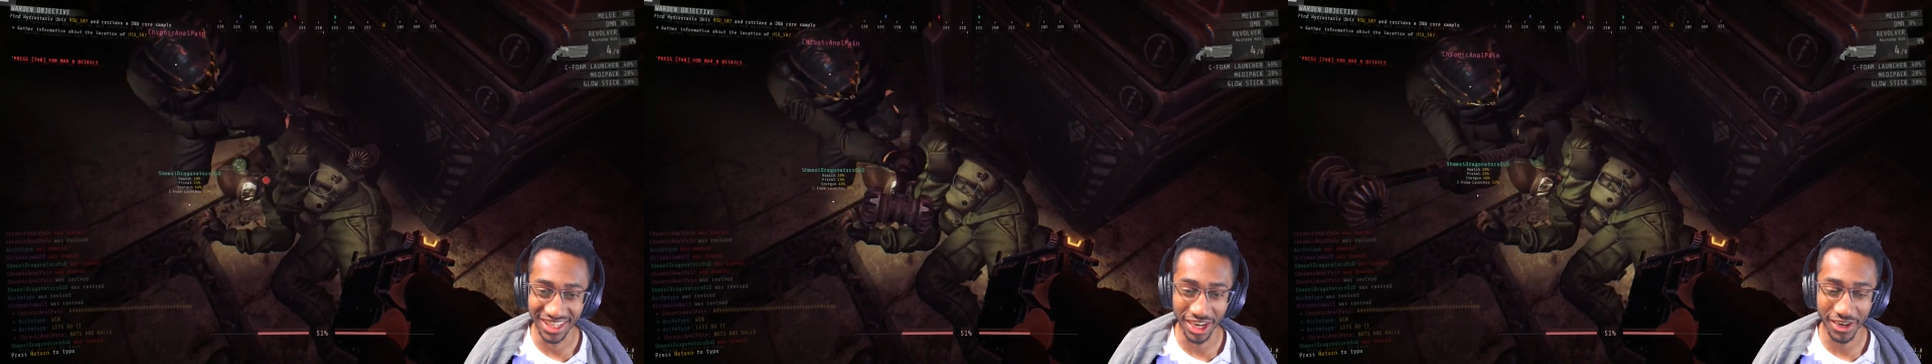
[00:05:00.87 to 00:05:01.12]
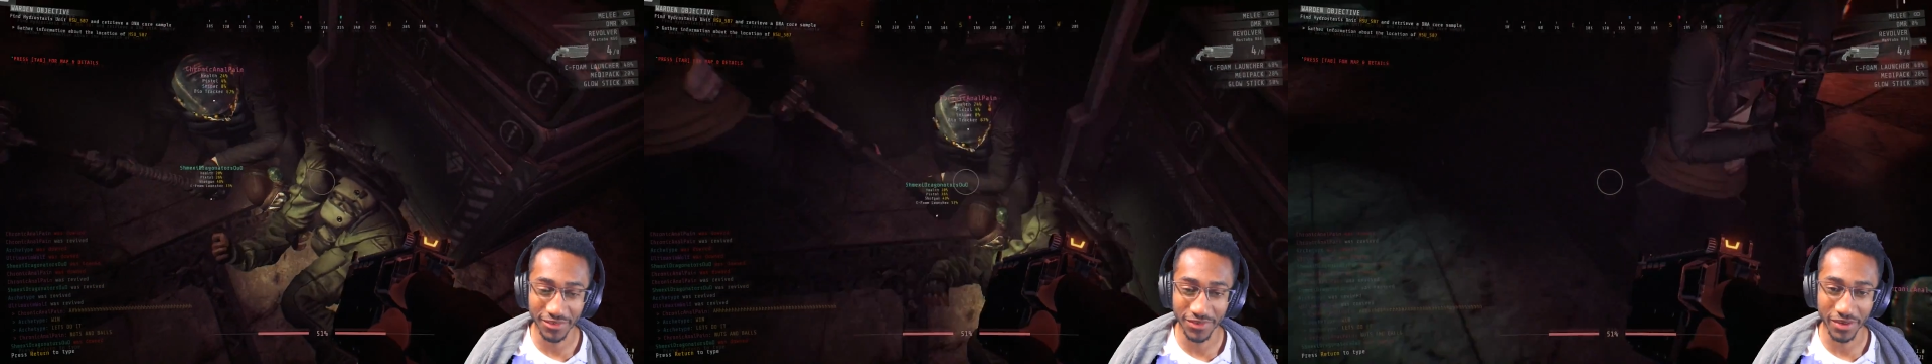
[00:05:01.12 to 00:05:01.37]

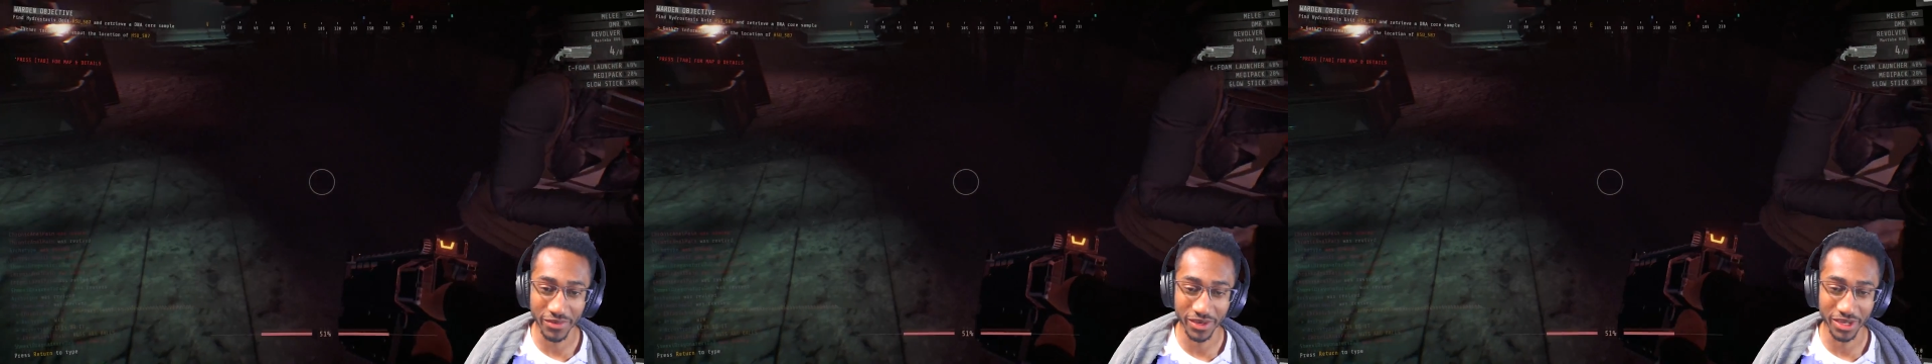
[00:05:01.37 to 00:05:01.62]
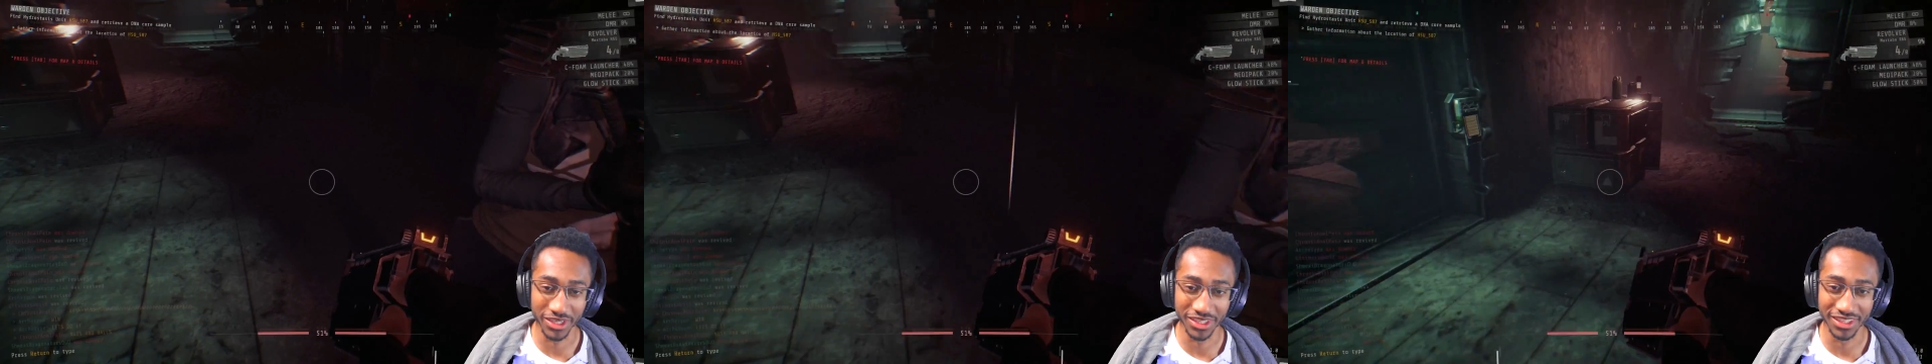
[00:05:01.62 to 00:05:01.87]
Alright,
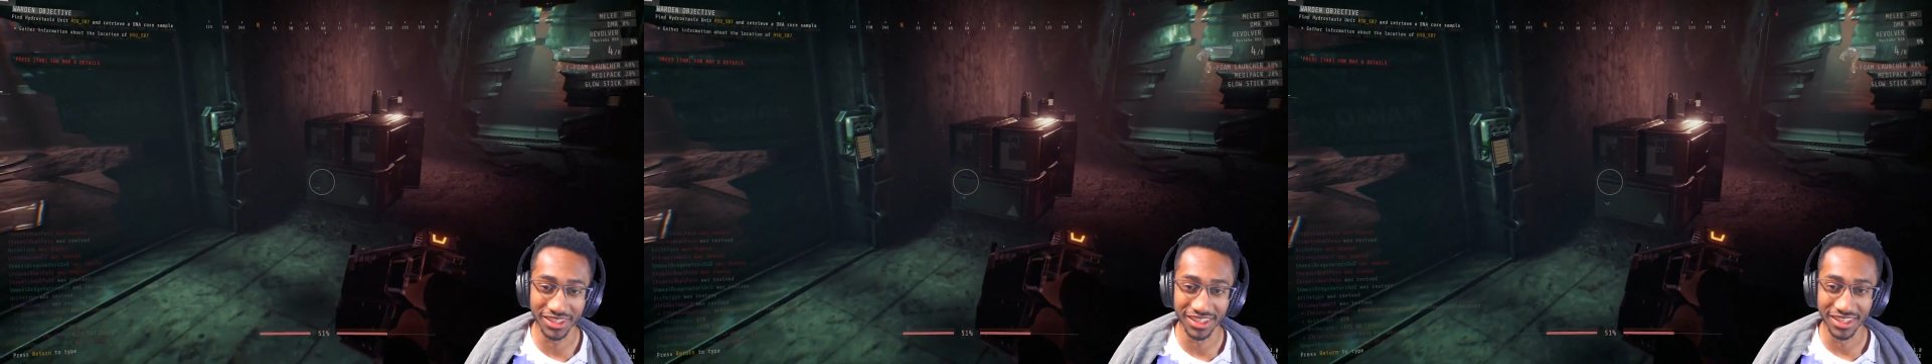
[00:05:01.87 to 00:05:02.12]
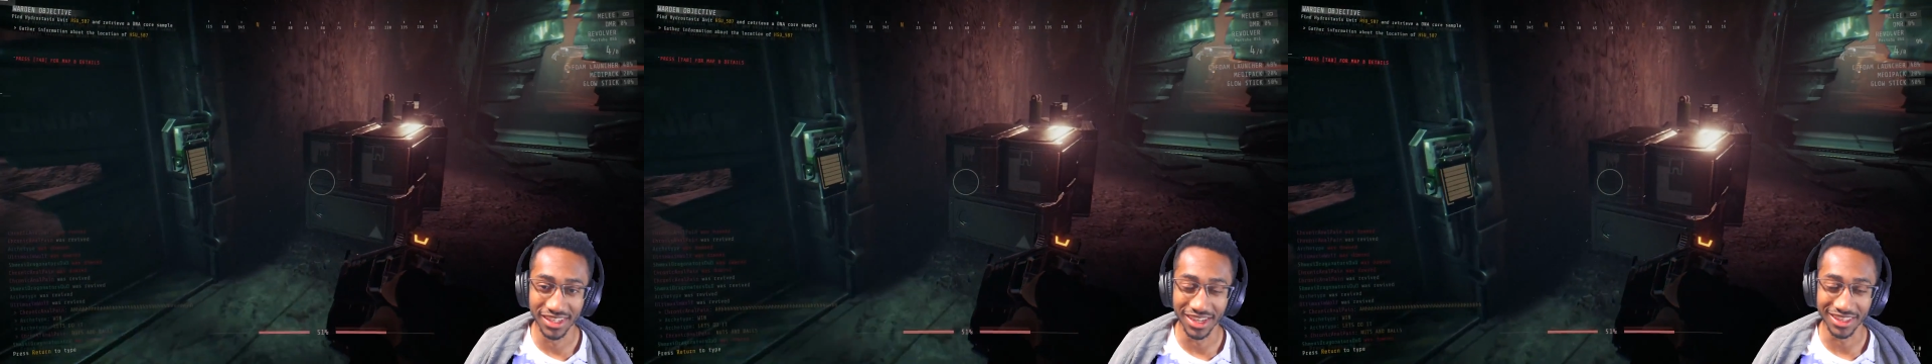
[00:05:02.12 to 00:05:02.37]
FiverrGirl.
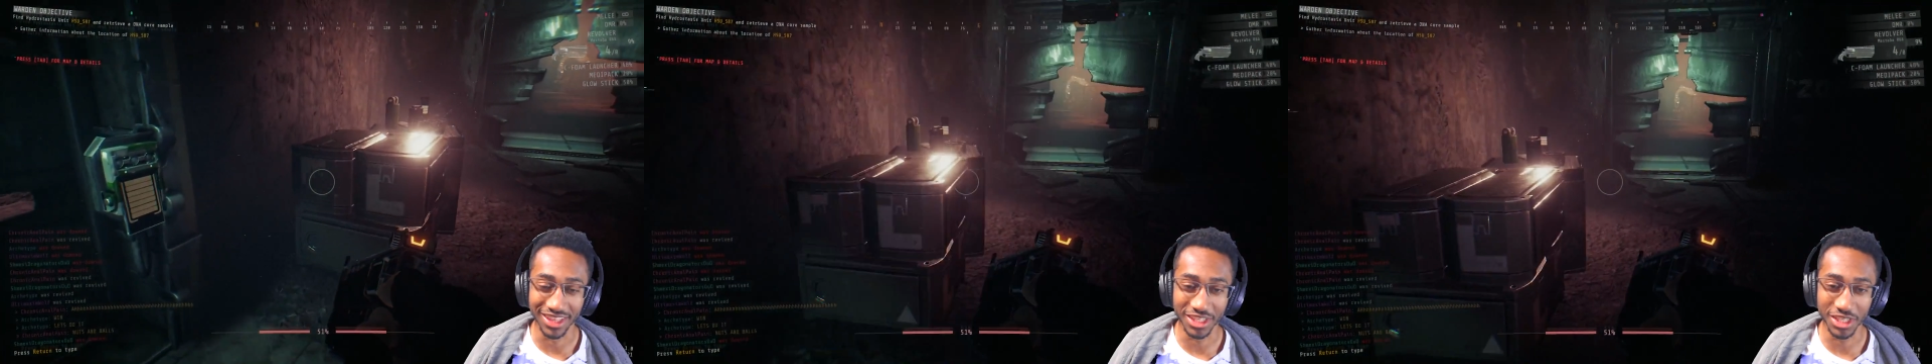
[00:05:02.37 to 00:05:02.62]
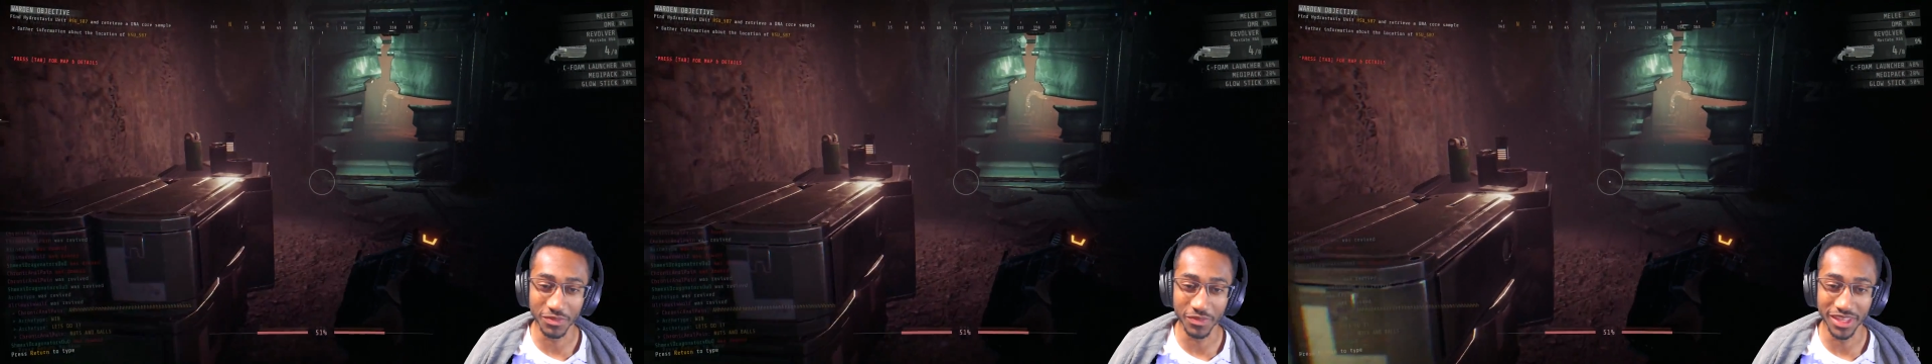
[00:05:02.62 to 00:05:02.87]
I
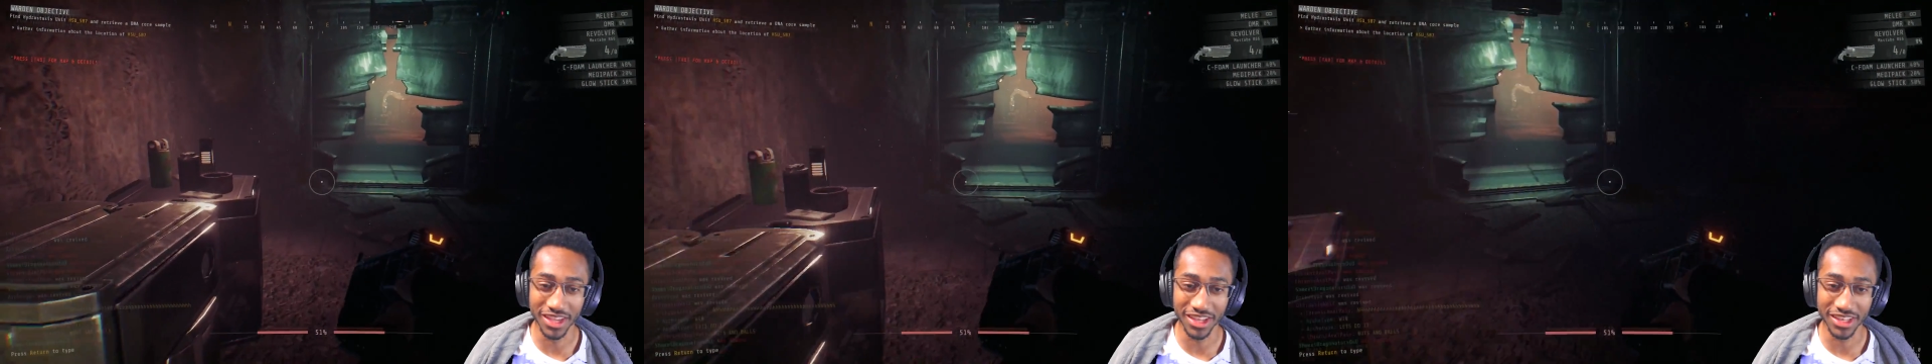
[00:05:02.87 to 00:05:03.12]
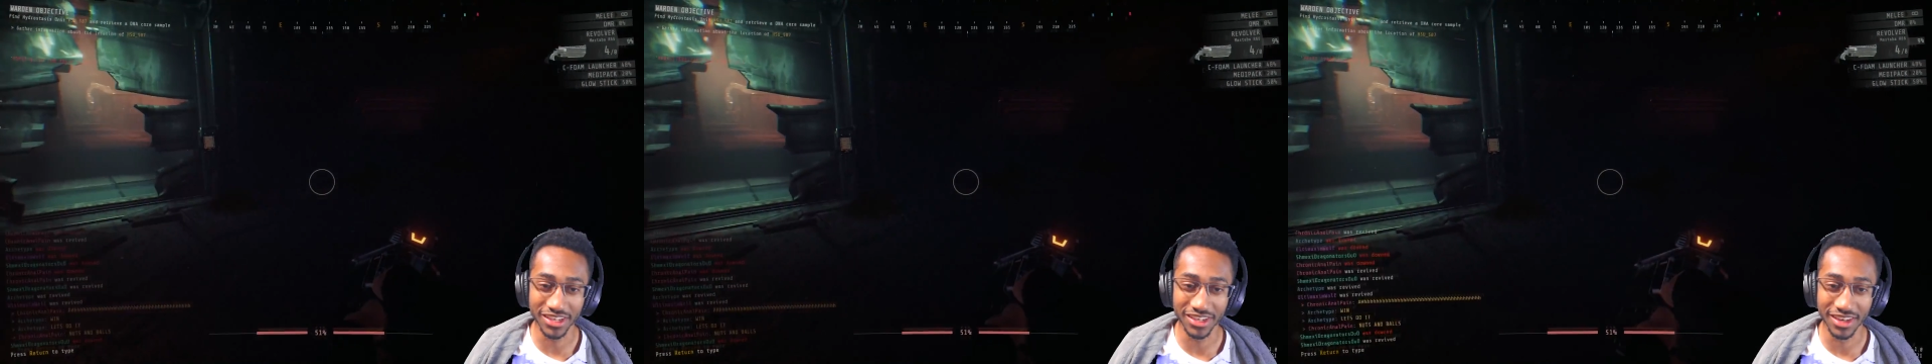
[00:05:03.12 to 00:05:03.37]
thought you'd be
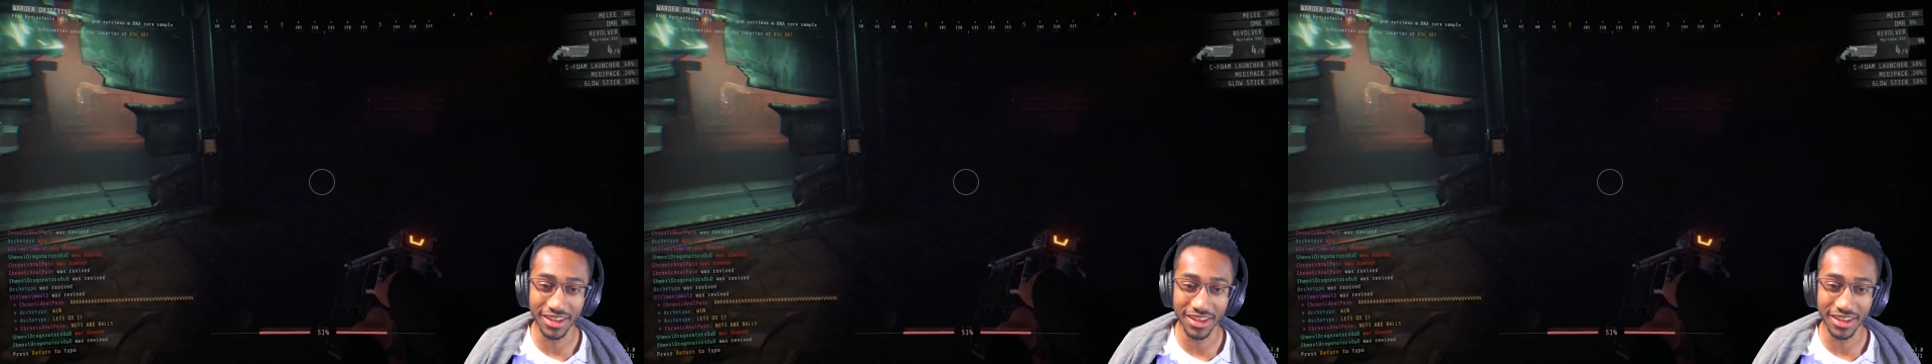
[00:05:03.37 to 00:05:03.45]
good.